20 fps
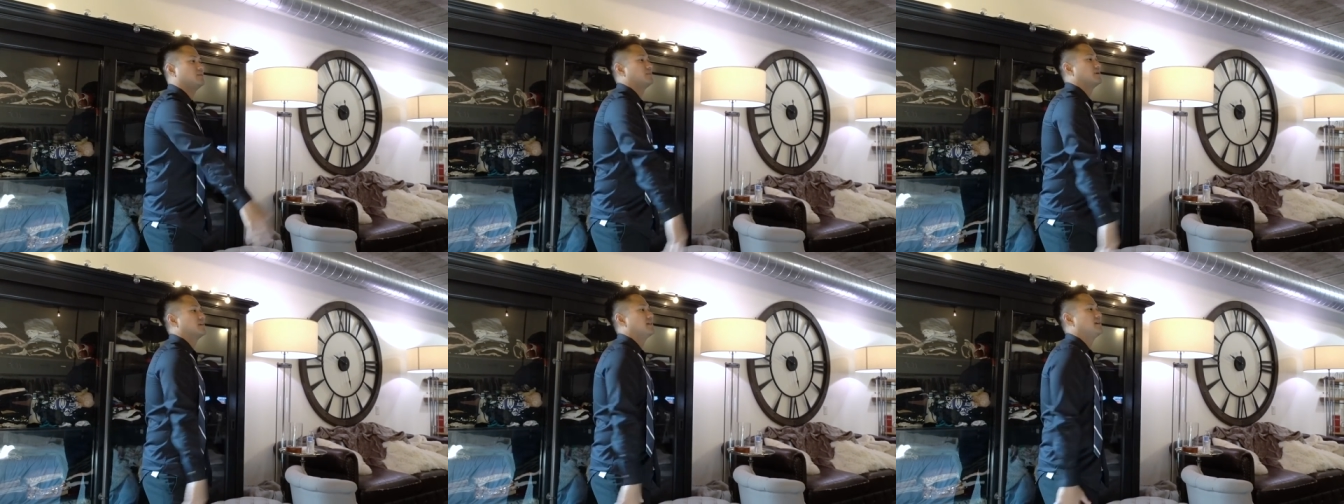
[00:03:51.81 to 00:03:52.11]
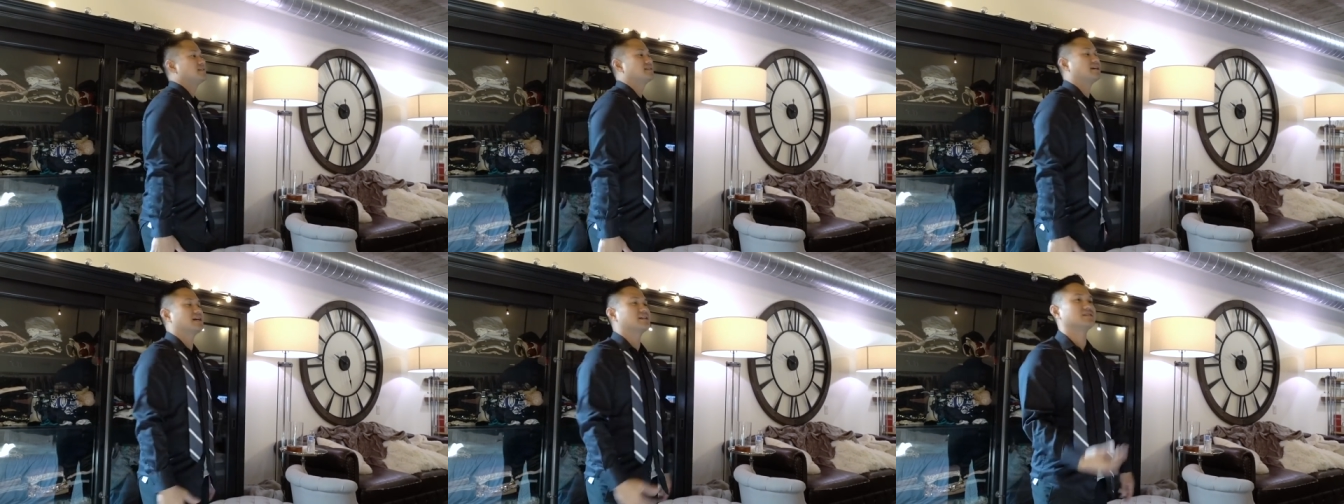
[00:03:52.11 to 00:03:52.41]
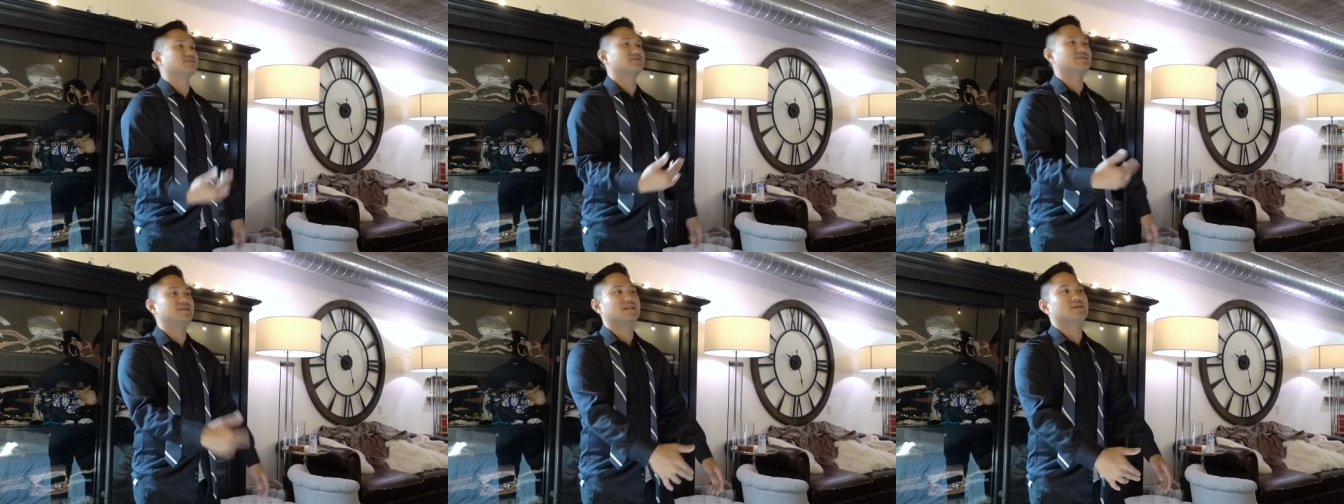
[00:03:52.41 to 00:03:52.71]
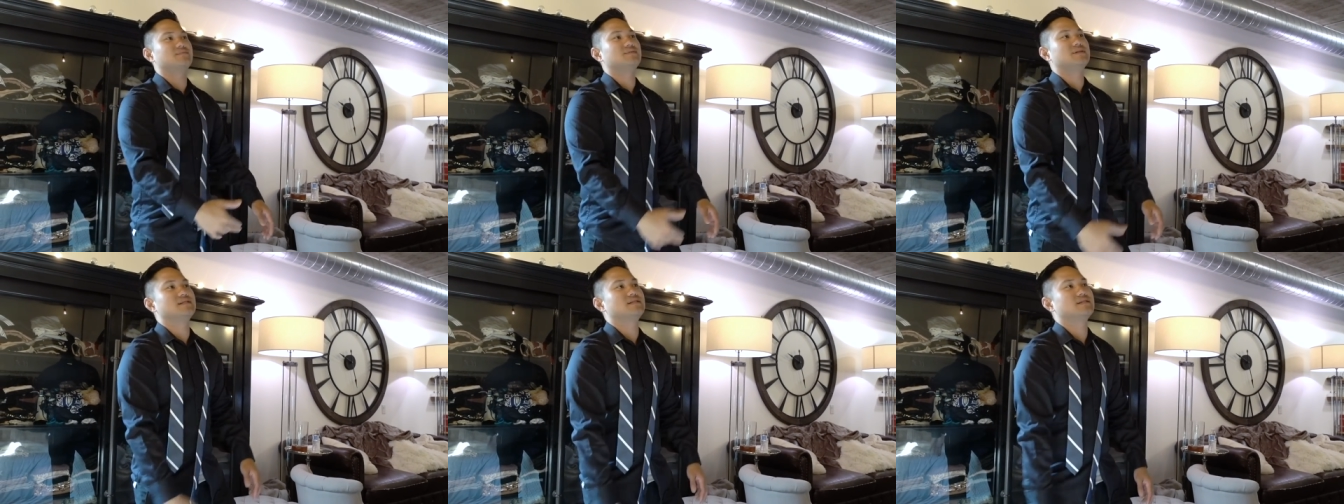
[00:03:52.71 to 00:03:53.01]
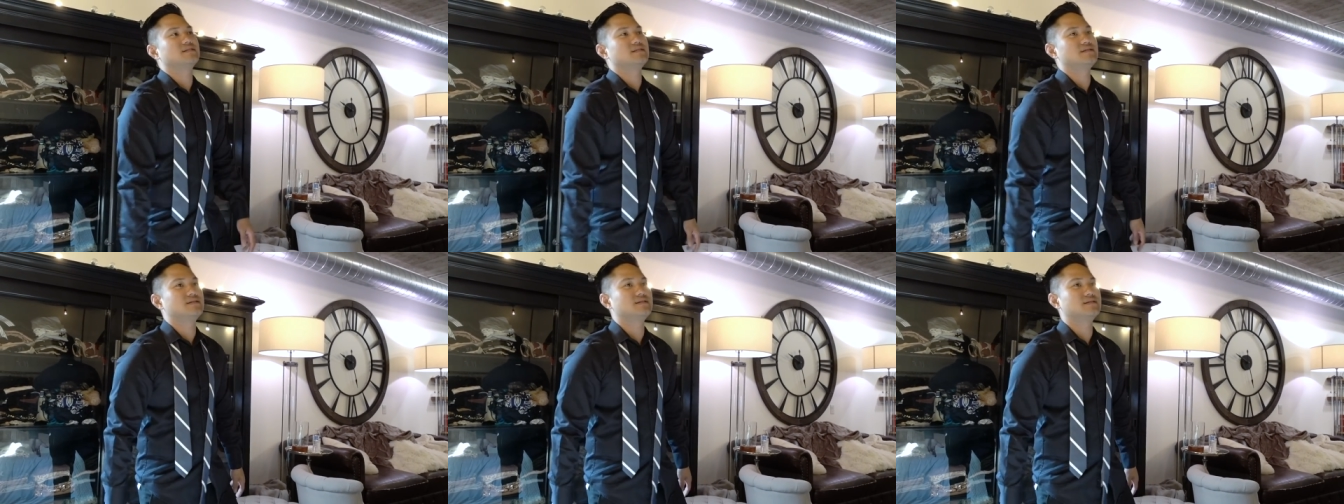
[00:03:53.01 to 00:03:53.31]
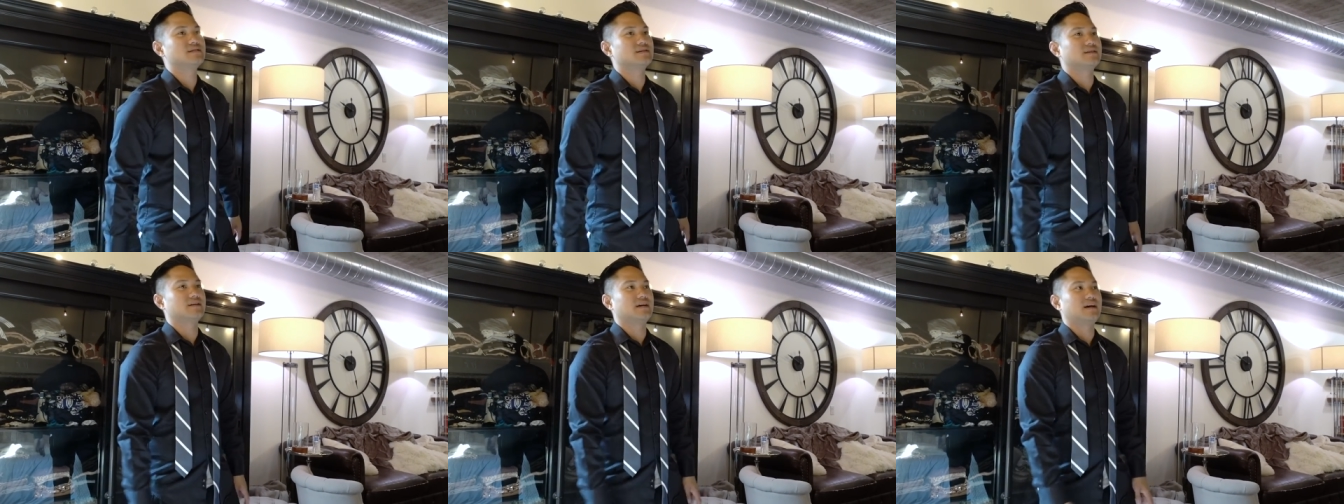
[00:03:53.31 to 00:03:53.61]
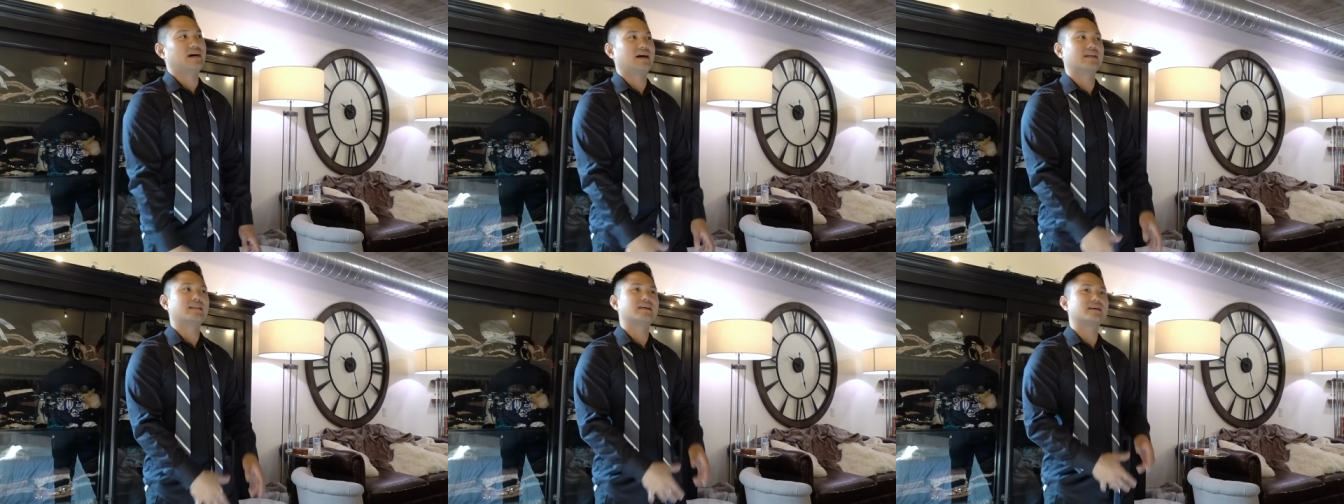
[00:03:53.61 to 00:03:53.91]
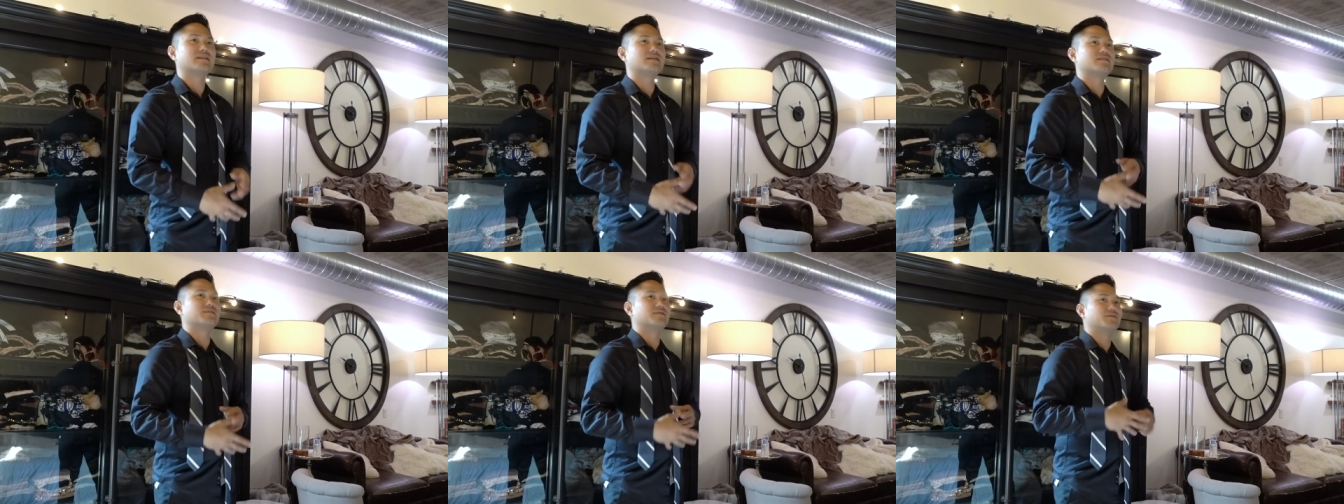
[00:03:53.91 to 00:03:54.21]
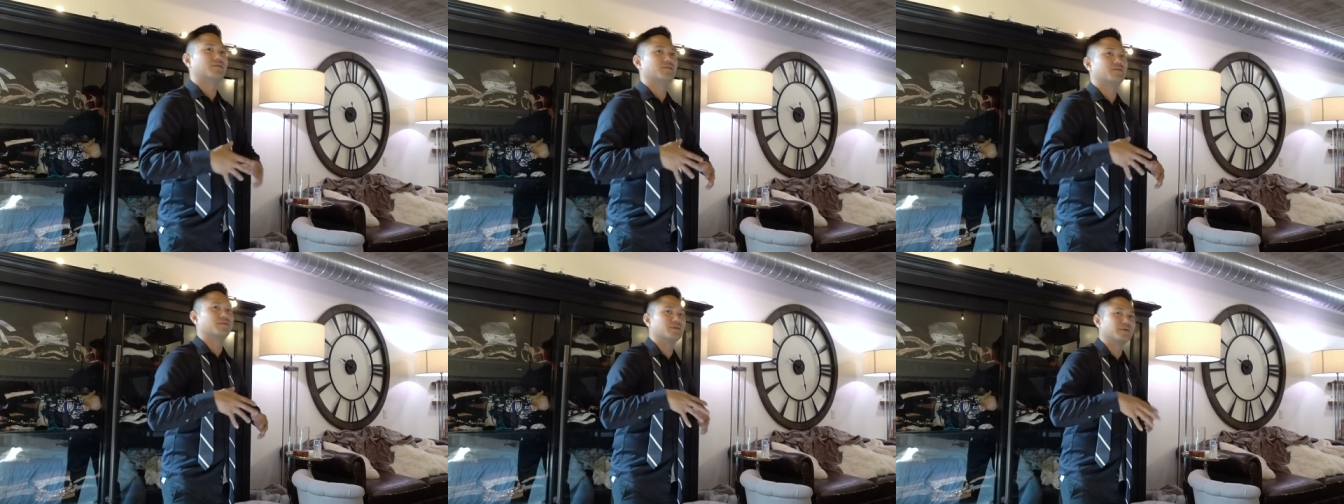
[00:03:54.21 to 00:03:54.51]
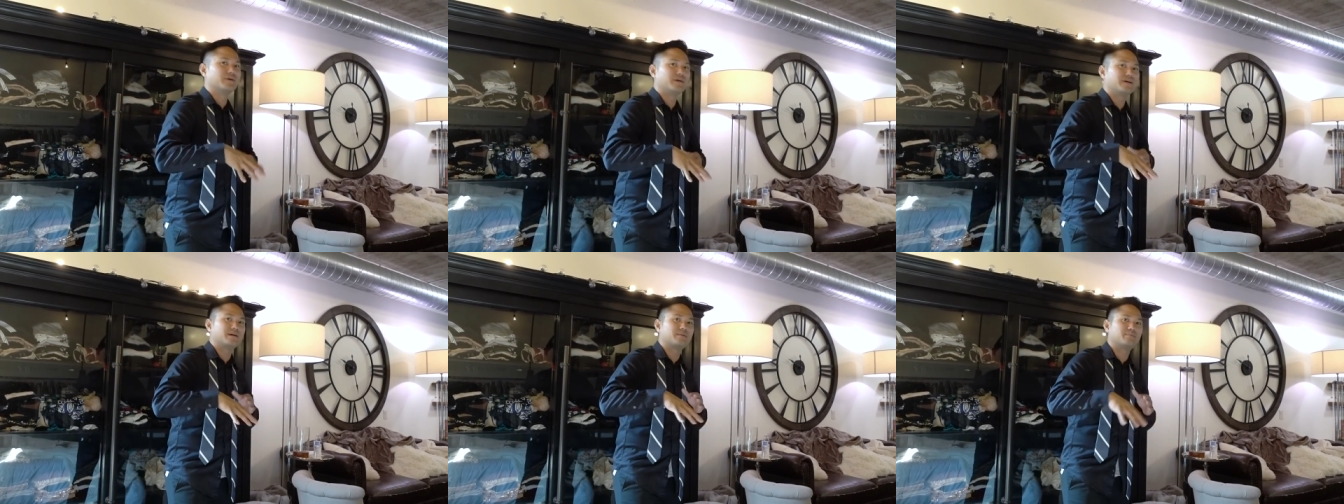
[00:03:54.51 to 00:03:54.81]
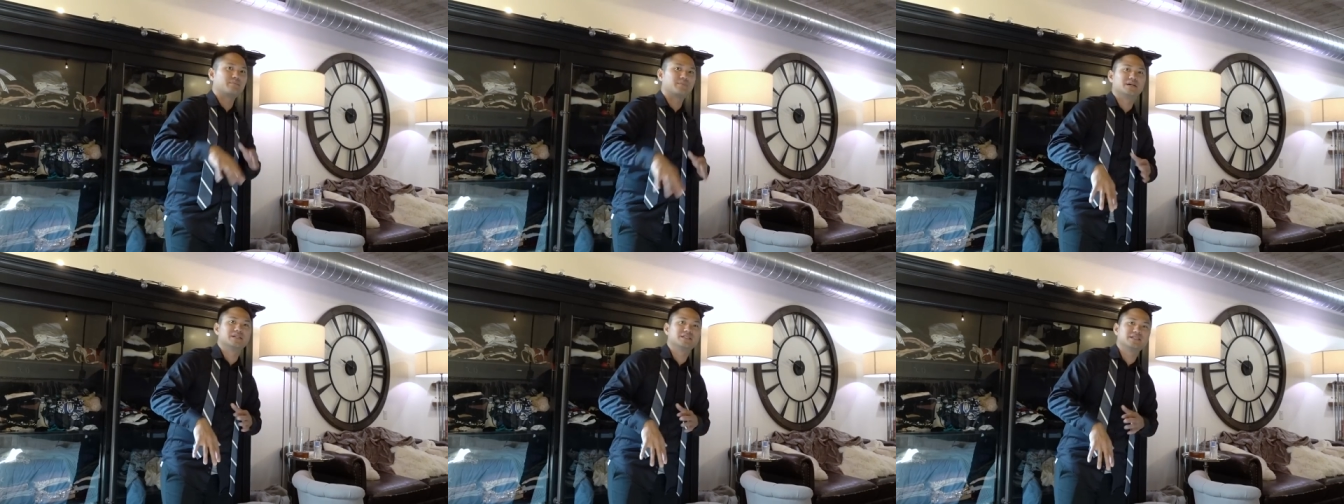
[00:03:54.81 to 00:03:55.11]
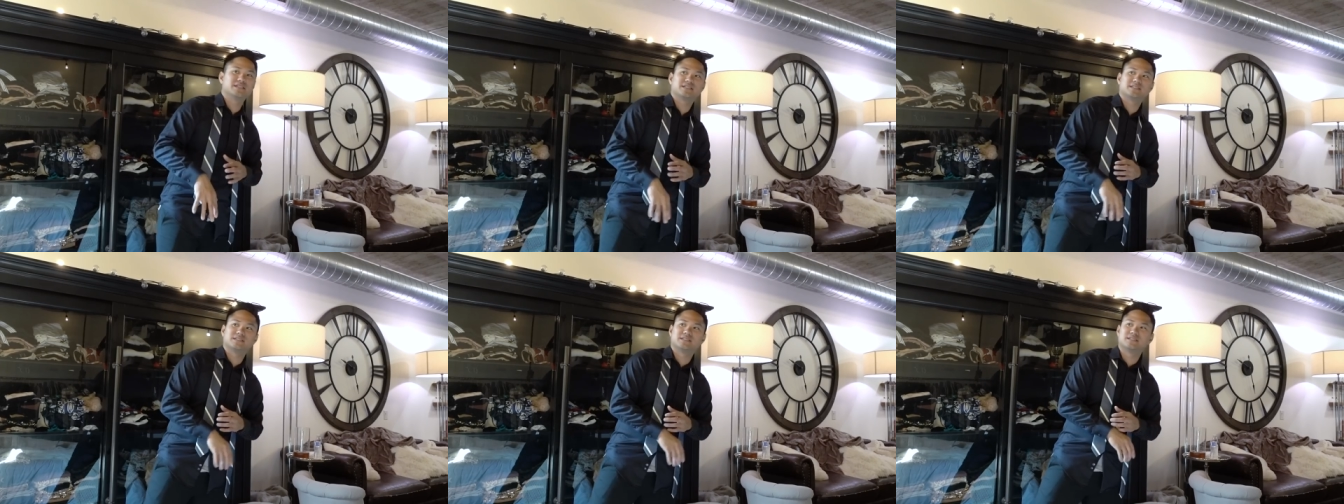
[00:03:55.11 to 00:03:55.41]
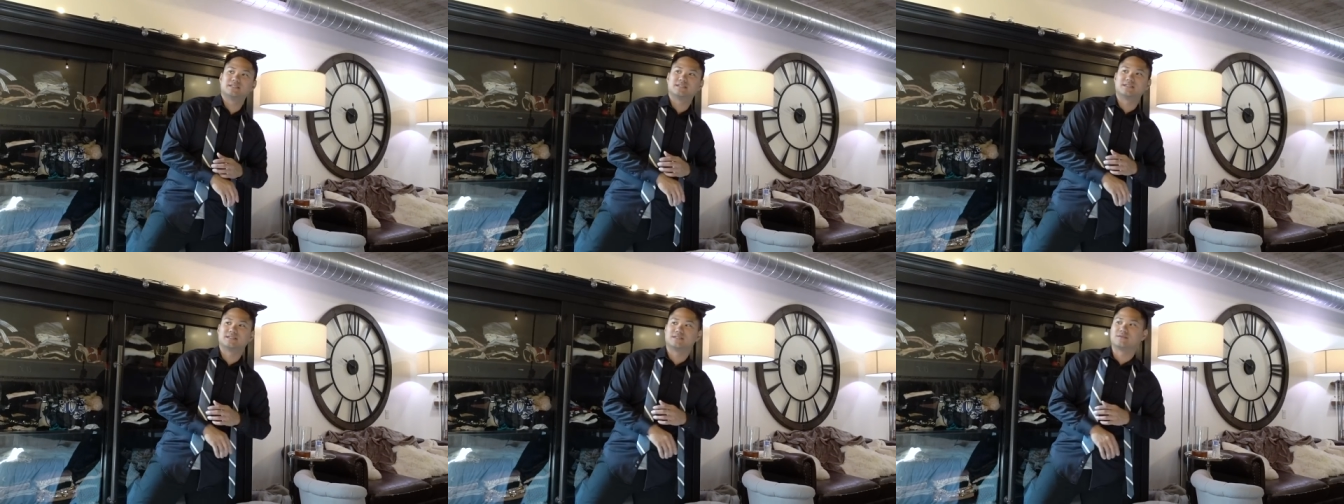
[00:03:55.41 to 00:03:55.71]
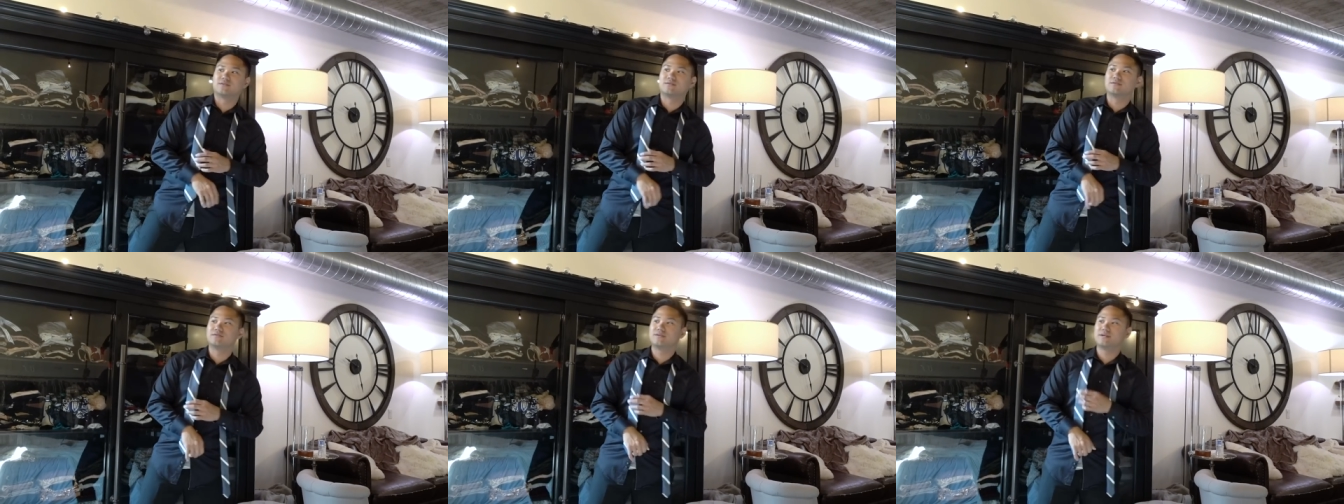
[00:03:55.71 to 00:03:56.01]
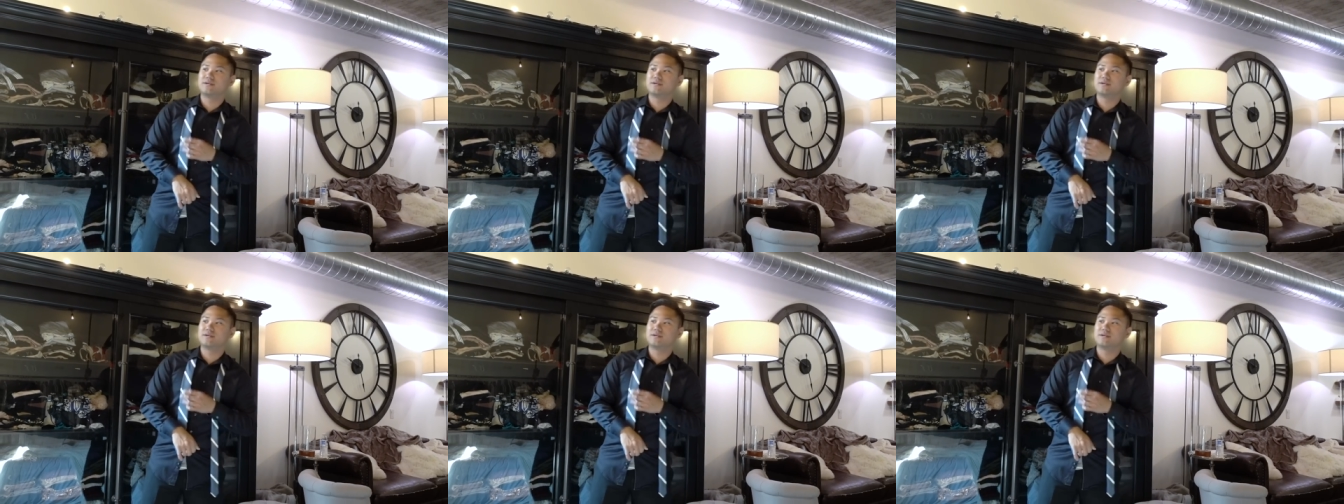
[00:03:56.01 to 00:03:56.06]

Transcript: But these guys are Vietnamese too, so I think they're really on a budget too, and the old